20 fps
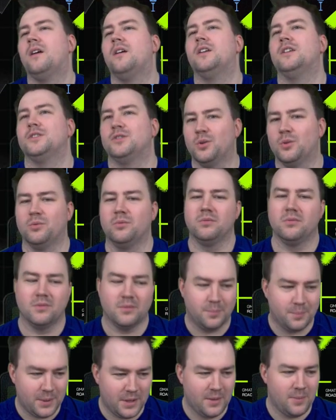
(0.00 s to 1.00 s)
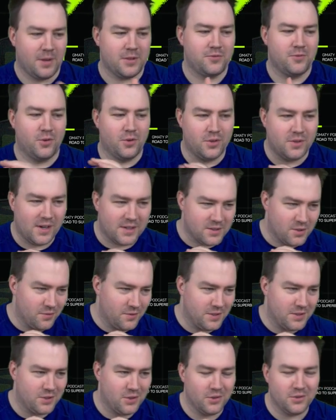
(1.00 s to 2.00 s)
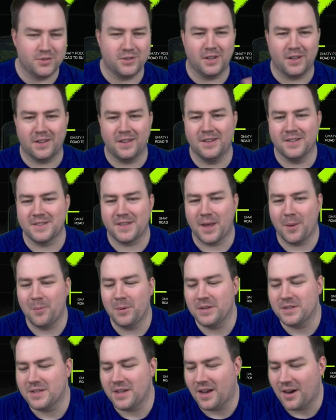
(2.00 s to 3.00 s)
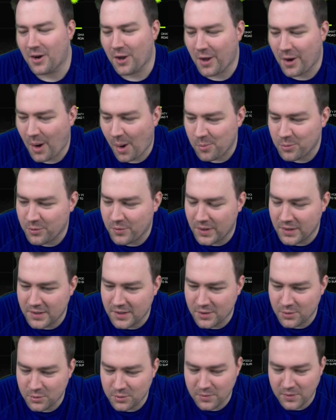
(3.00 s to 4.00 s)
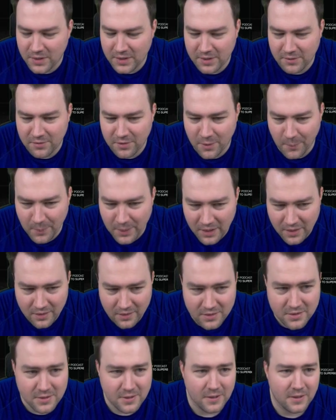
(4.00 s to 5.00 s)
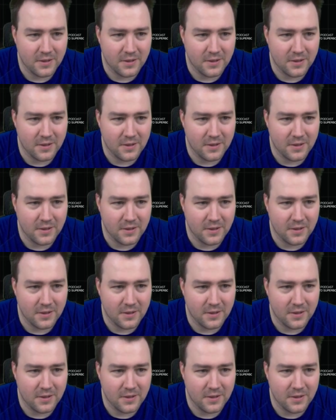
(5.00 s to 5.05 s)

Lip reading: So pretty much for the rest of this contract, his cap hits are around 20-23 millions.